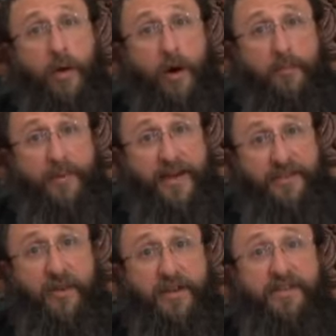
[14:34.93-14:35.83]
are
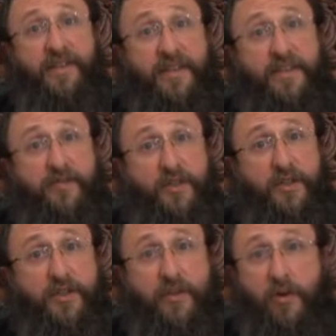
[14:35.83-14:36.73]
based on Ezekiel's
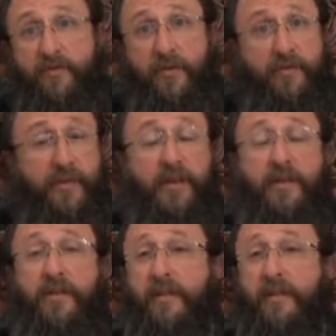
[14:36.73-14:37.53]
vision. So if you think,